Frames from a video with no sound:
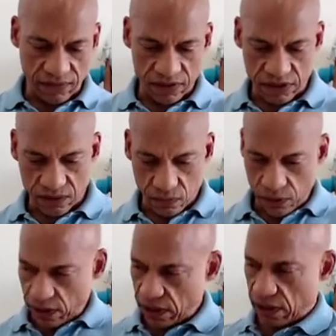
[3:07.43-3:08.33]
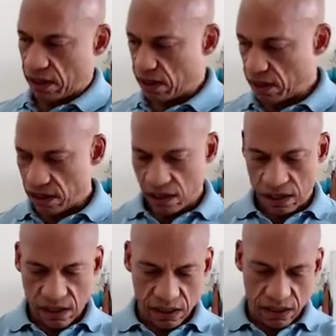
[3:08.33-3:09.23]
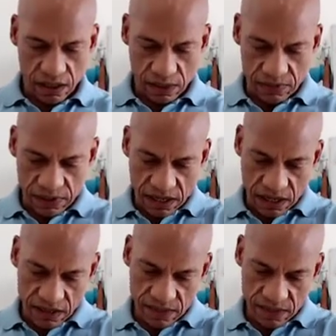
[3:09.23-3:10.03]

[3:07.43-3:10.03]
It doesn't really clean it up entirely.